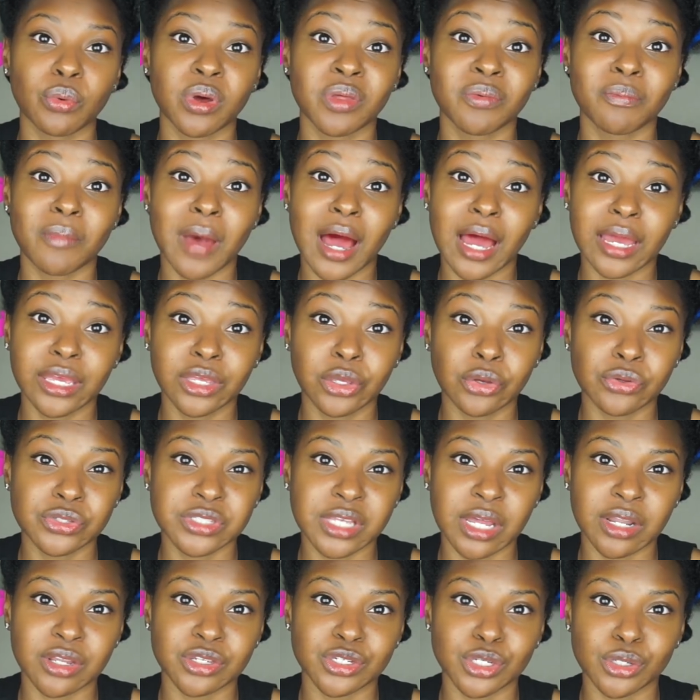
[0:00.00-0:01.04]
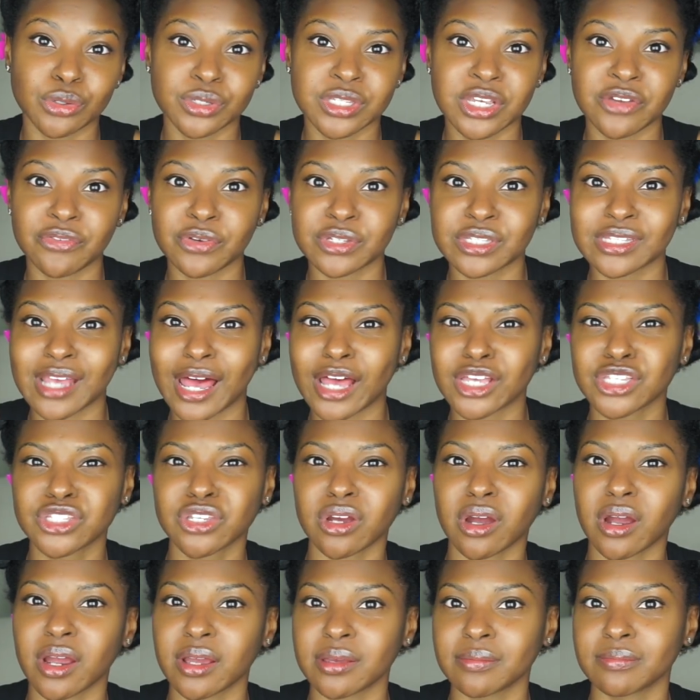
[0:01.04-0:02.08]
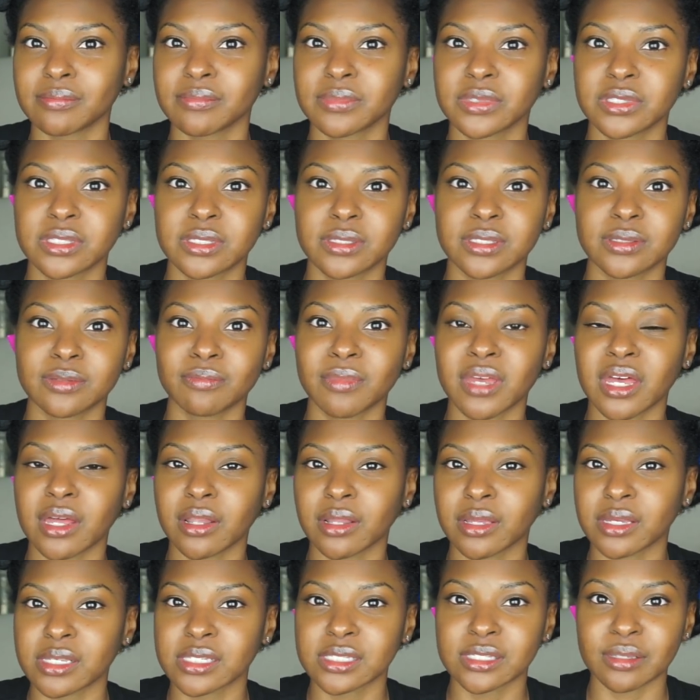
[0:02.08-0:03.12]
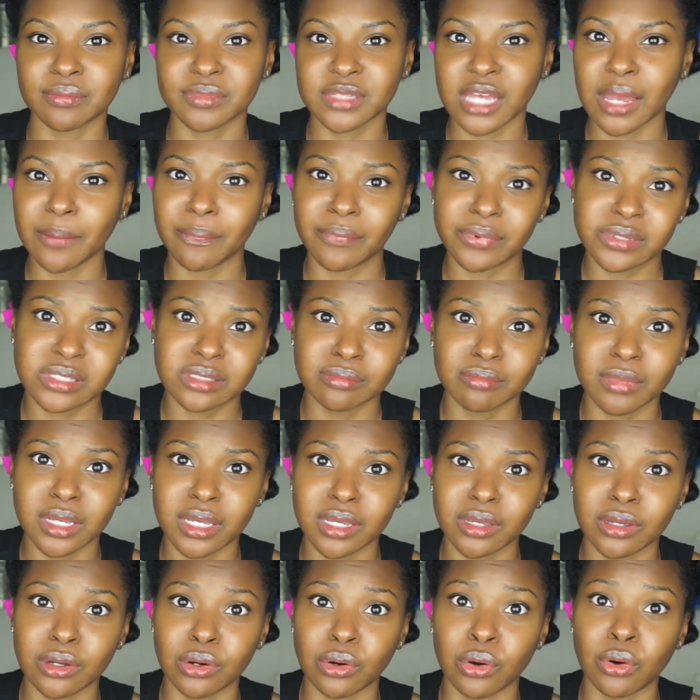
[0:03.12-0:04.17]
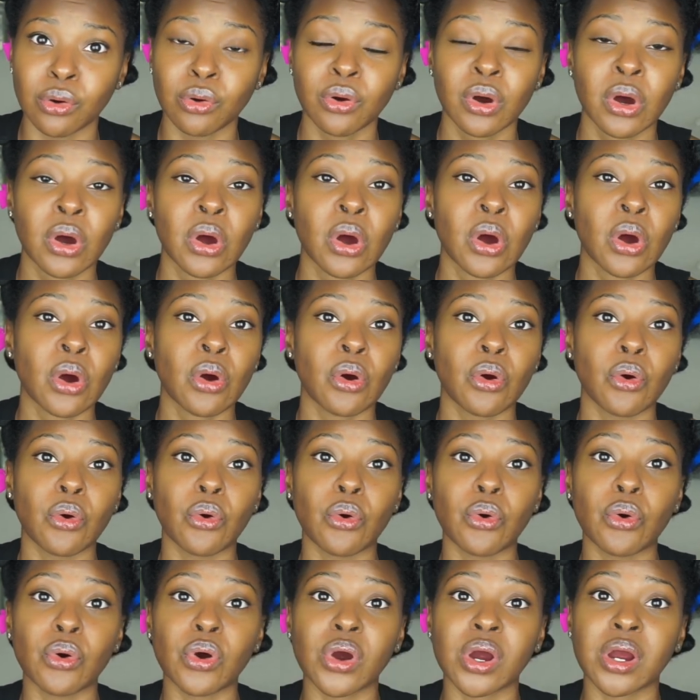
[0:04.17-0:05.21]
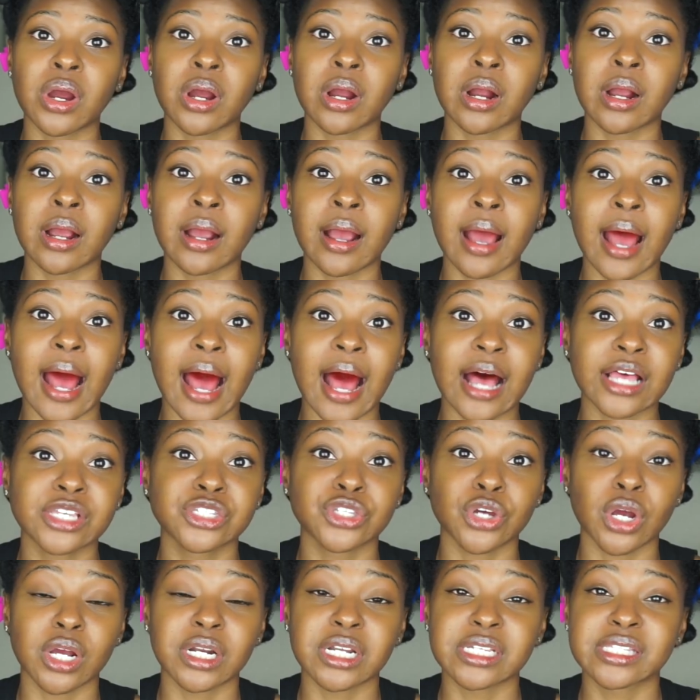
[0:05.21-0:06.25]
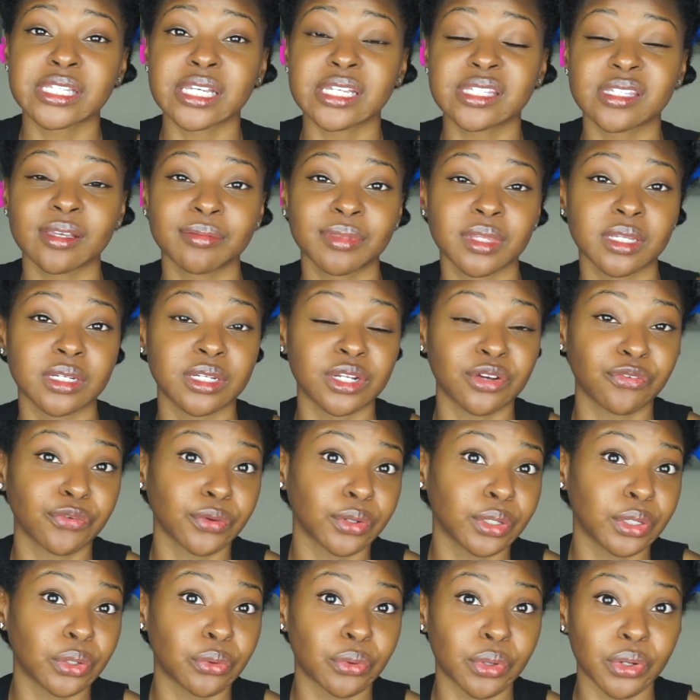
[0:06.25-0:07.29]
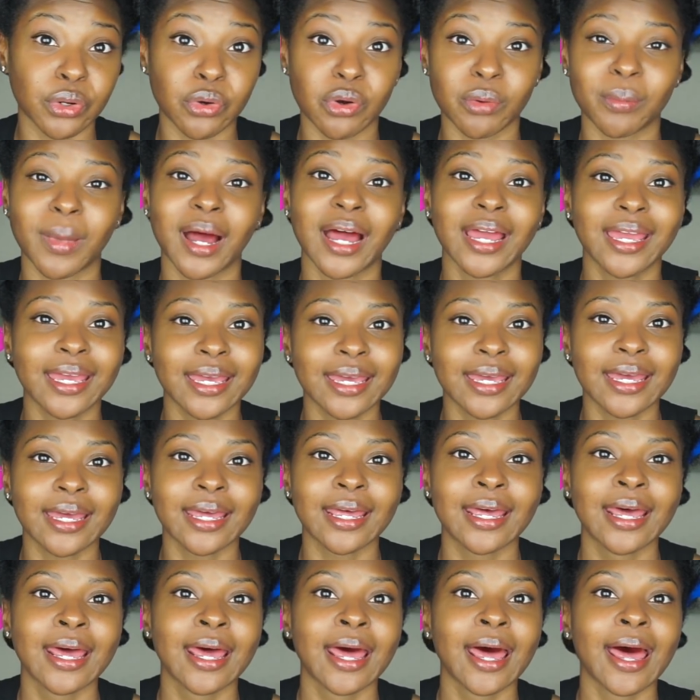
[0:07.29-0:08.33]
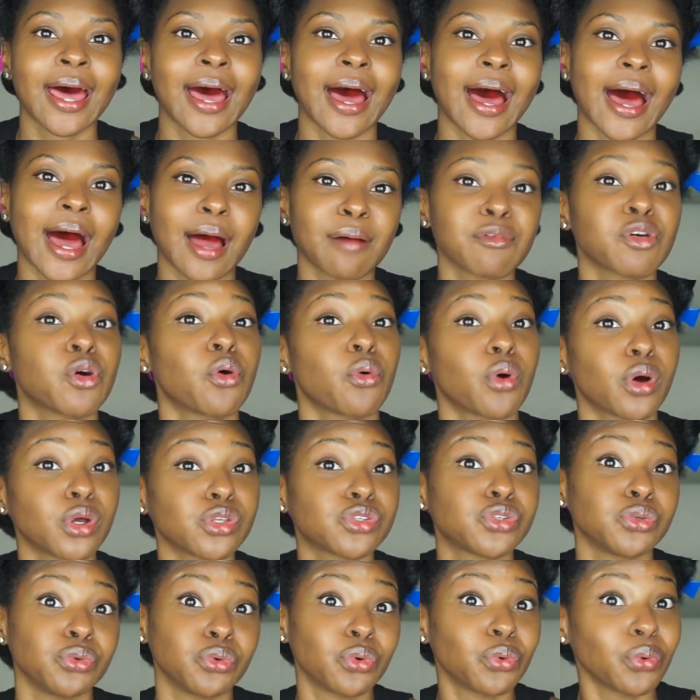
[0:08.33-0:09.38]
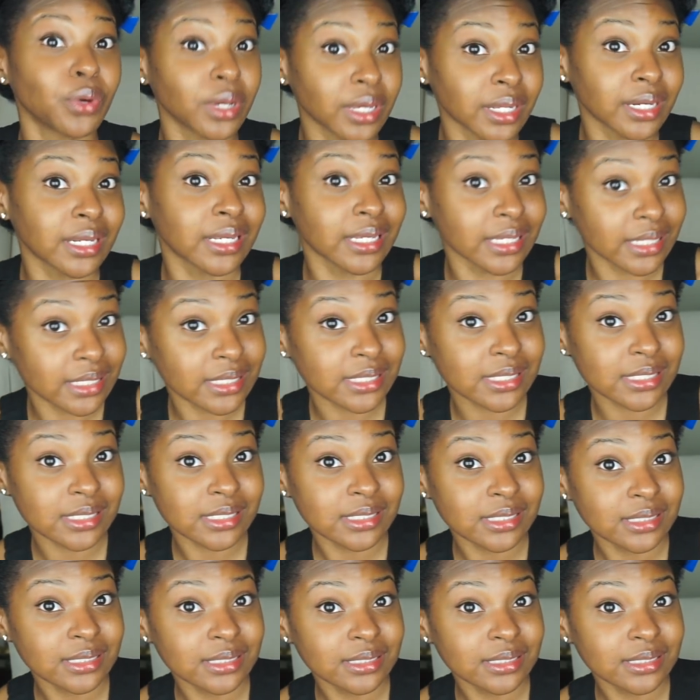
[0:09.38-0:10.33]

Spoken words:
with my Eco Styling Gel, say for instance, I start smelling some type of smell or I start to see something differently going on in my head, I'm going to quit it.